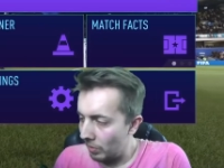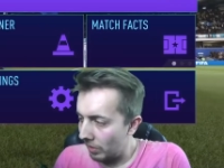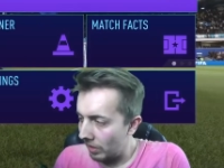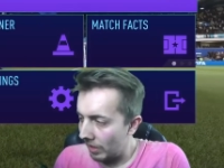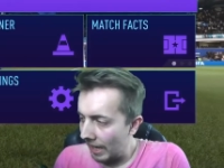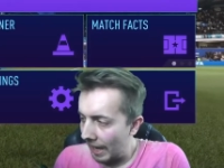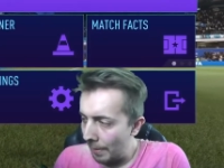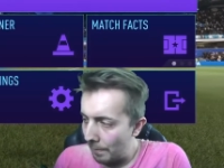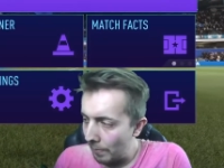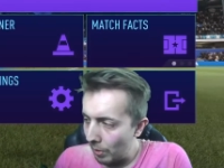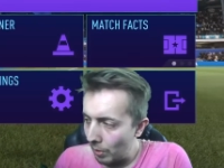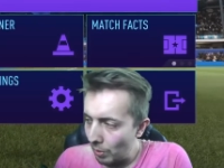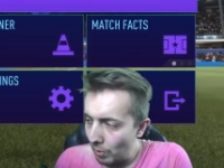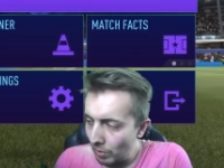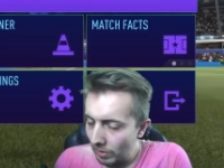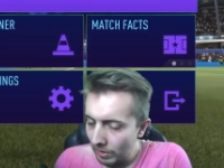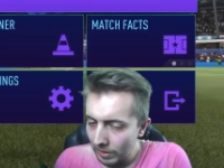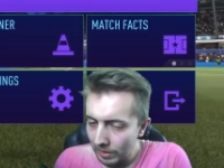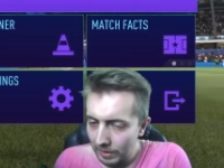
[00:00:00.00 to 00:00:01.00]
Campbell.
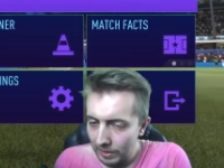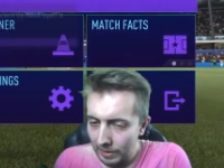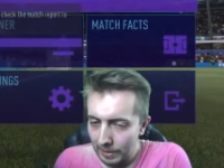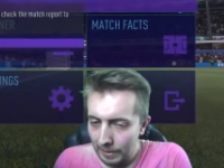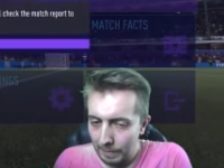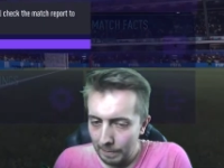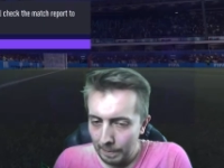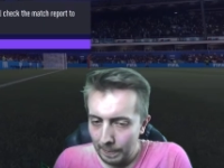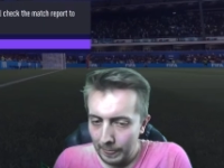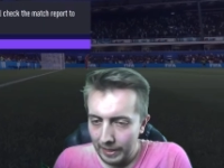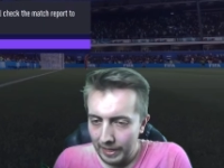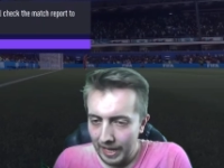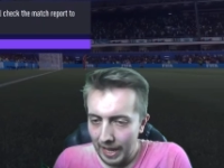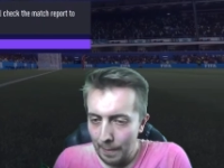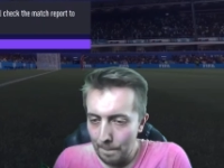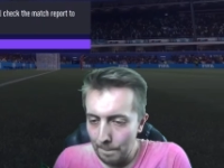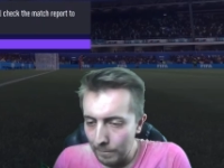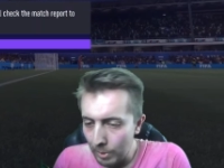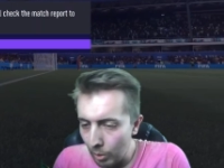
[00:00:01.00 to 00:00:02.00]

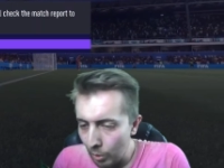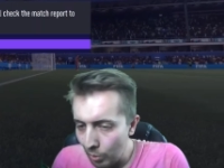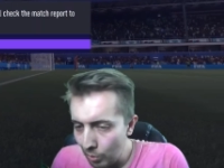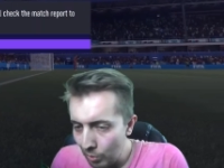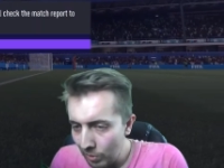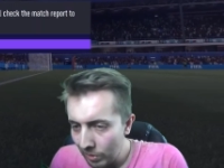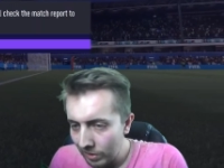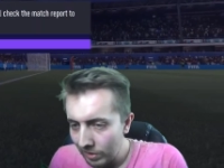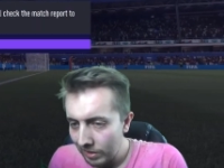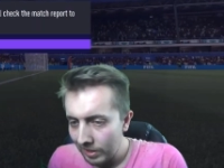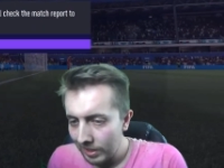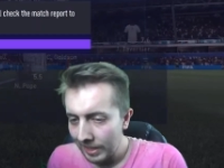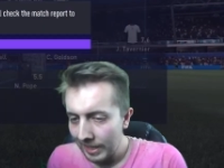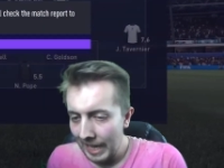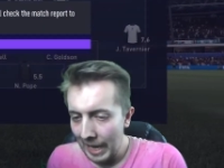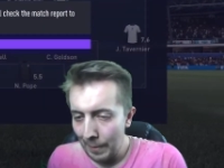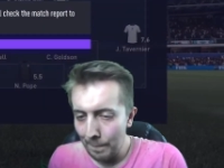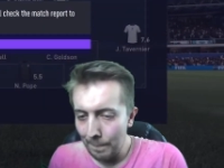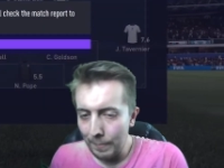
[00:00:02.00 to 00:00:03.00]
Campbell.
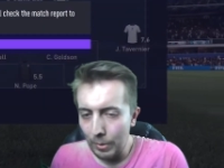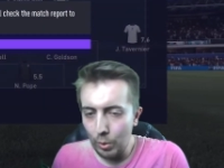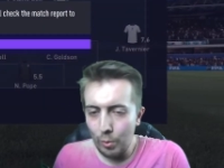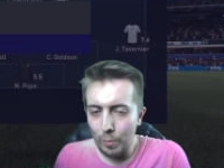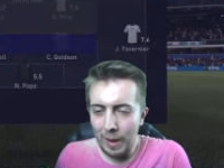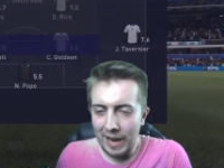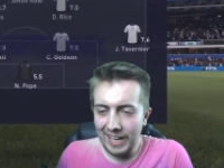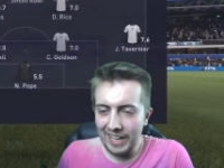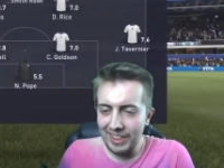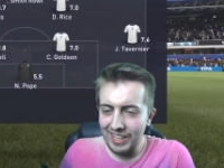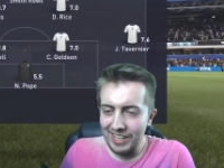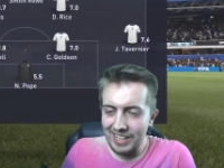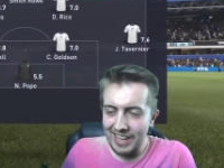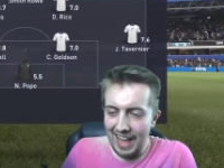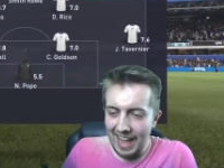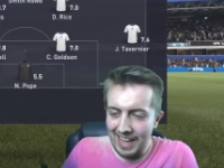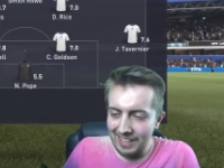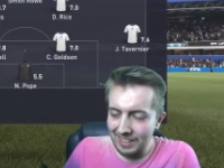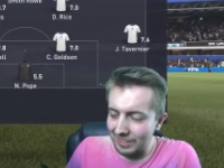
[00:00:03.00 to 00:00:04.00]
Campbell back of the
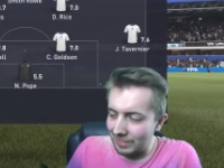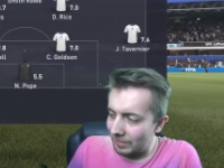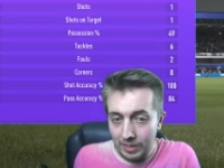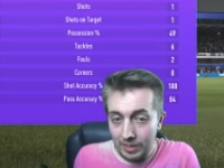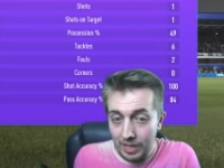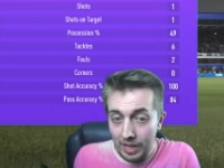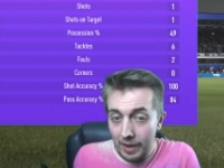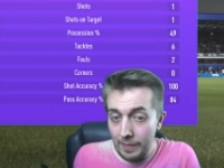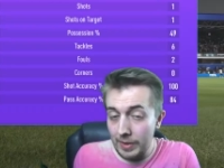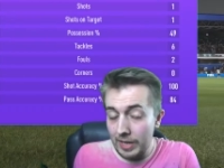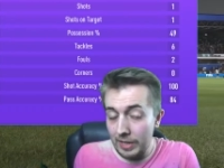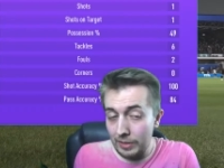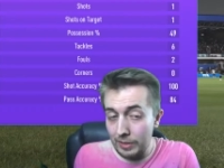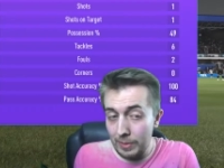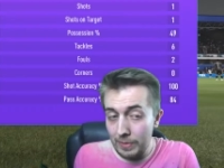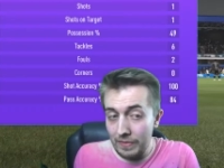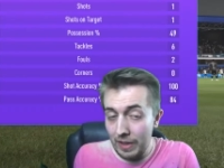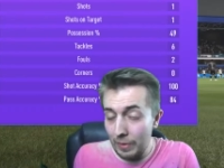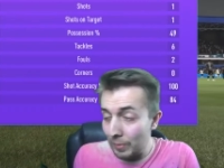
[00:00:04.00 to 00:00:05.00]
net. I mean, to
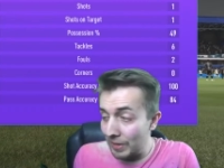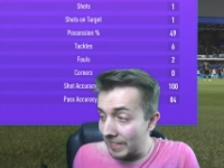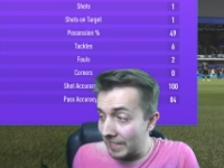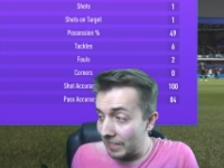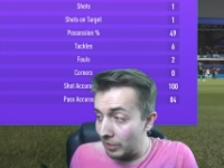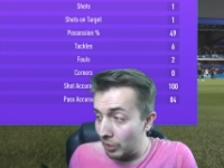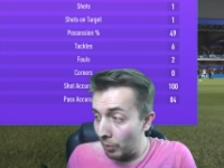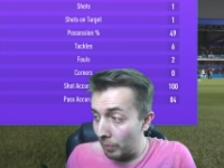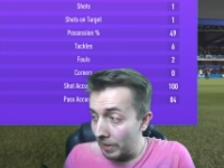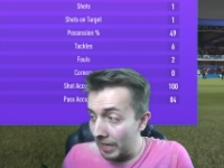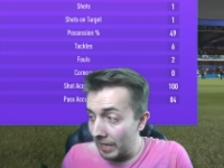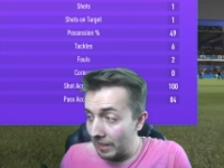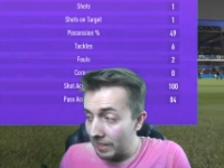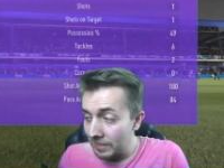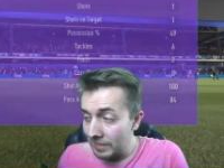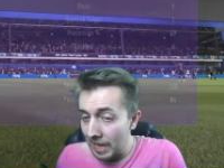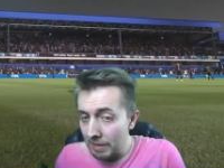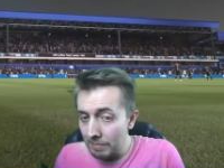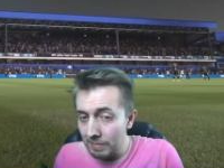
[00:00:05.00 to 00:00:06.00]
be fair, we did dominate this
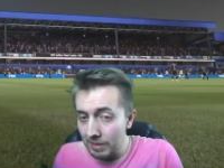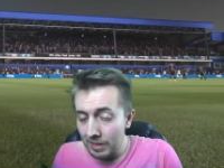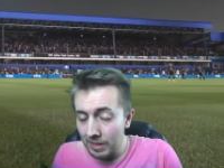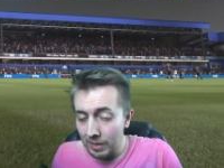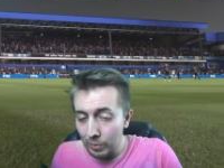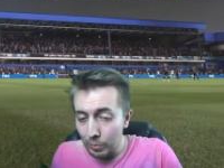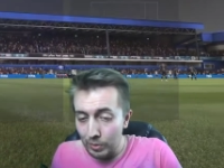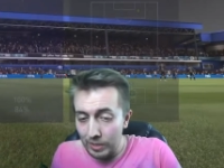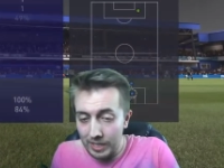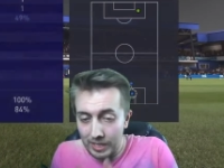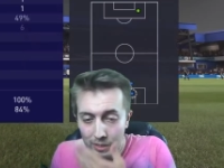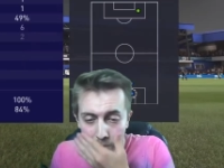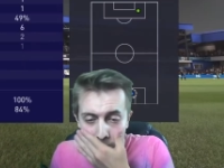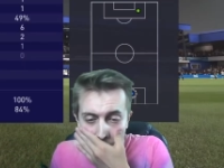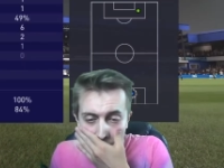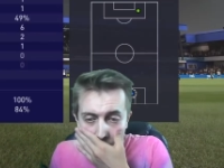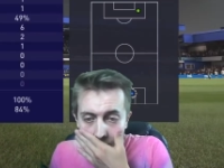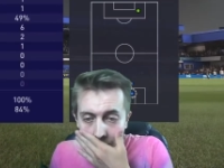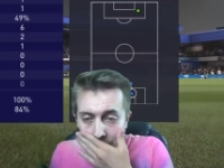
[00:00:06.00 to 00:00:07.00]
game. We did
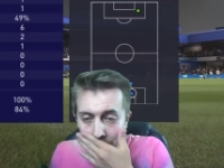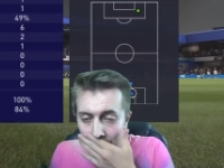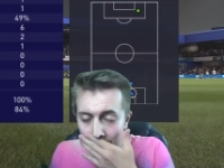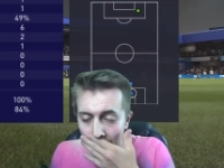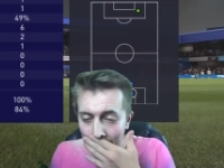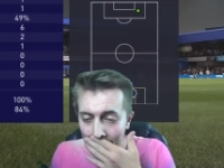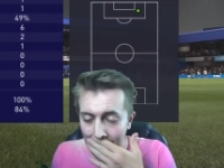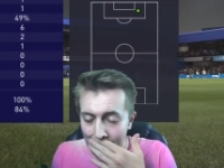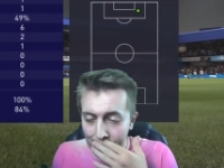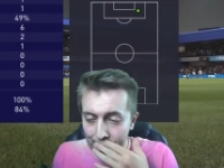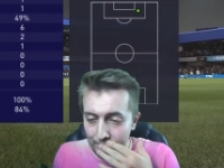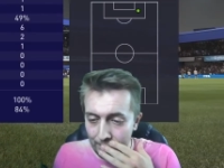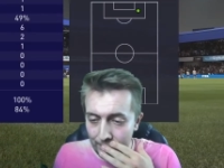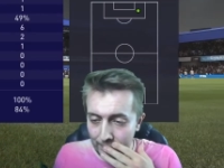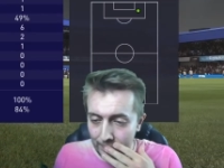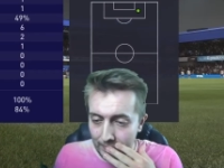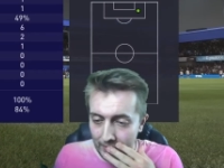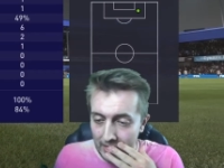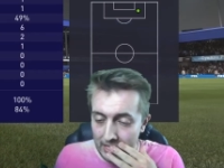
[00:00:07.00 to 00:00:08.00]
dominate this game. Like,
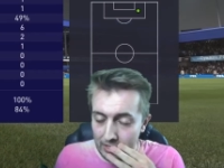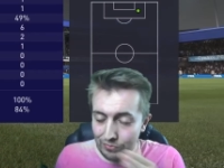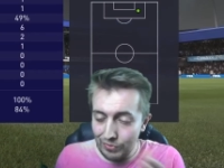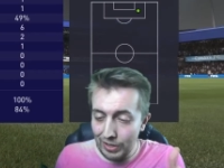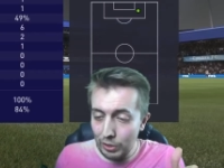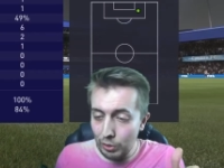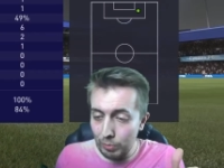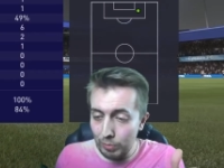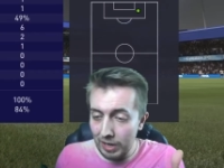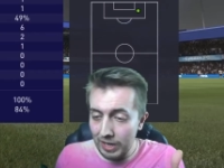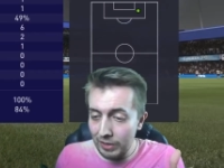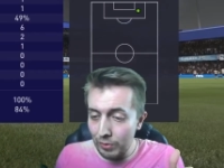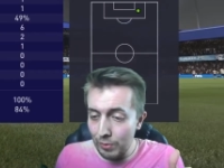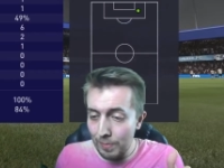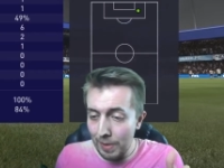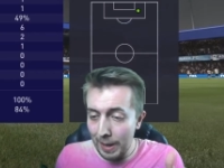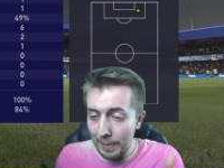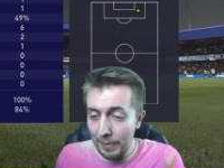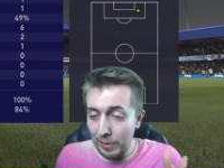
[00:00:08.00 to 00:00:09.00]
his record breaker
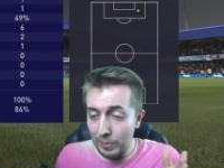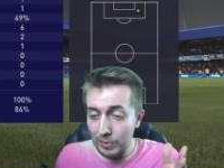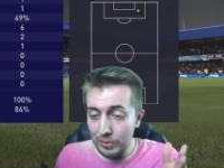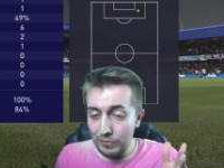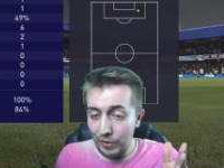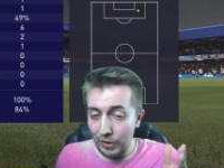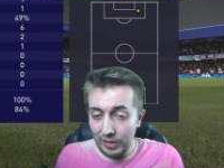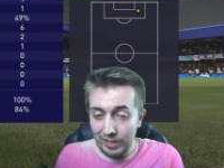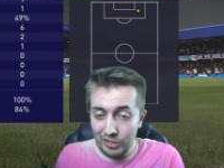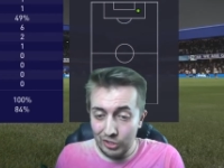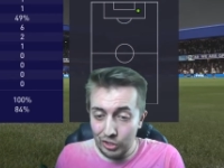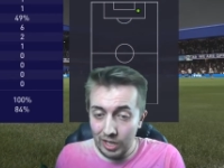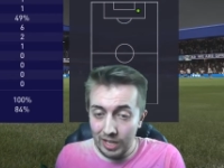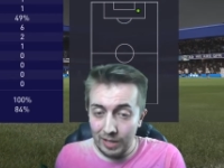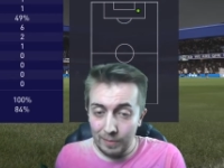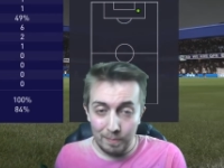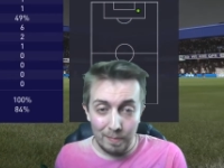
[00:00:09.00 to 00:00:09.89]
Mbappe was fucking shit.